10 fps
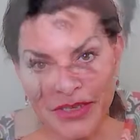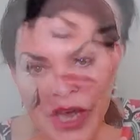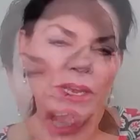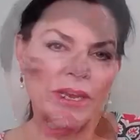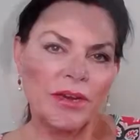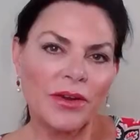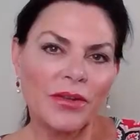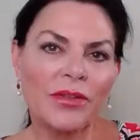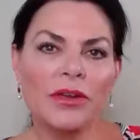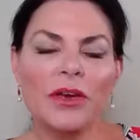So
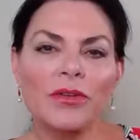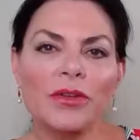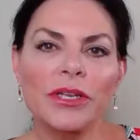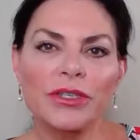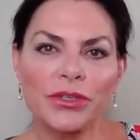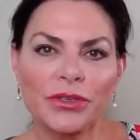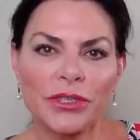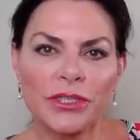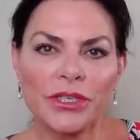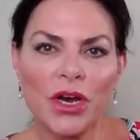here, the local and
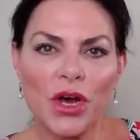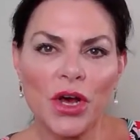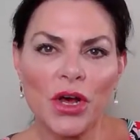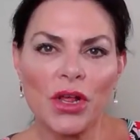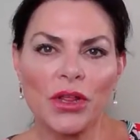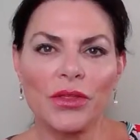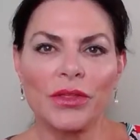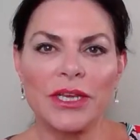tourists call